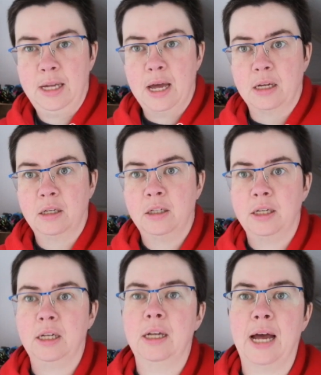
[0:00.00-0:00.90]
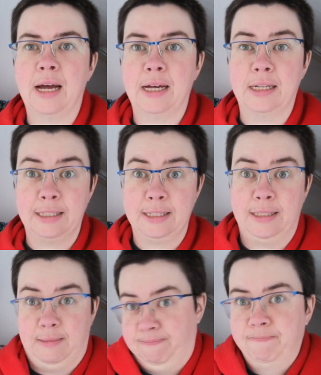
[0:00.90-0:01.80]
yeah,
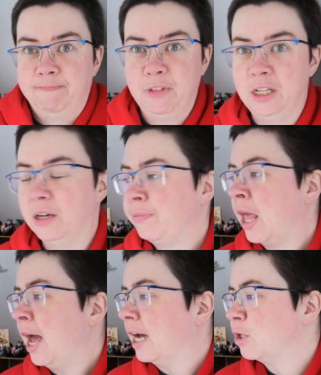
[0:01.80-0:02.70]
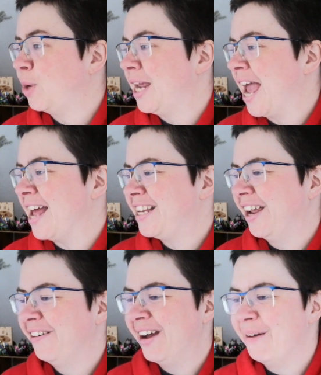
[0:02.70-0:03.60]
as you know, as we get
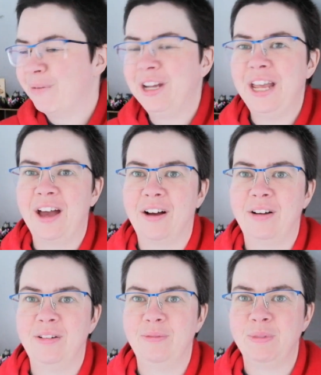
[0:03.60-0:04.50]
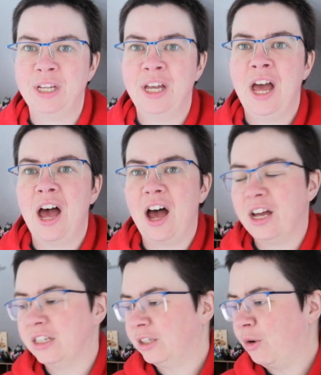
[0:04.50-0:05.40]
to it. But yeah, I'm
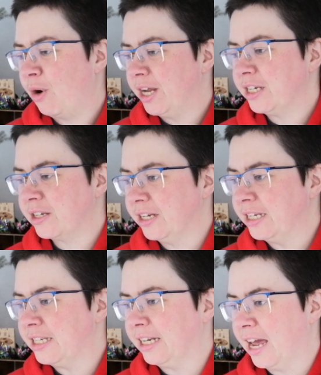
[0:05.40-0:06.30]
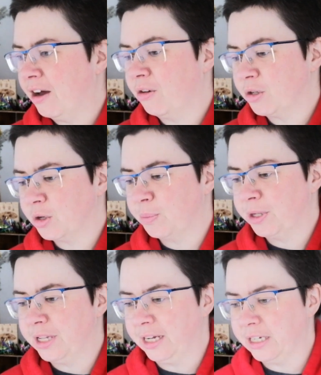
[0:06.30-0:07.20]
quite excited to get on top
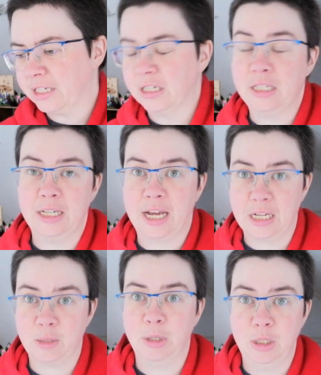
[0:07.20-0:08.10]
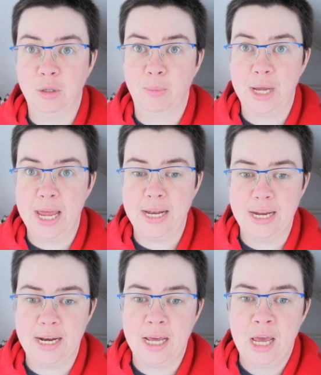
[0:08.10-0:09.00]
of things because it has been doing my
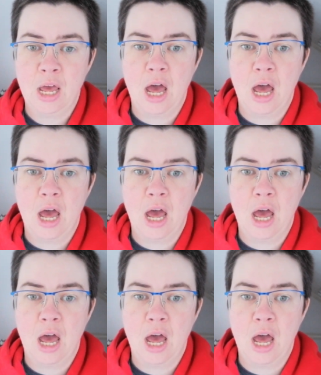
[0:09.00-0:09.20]
head in,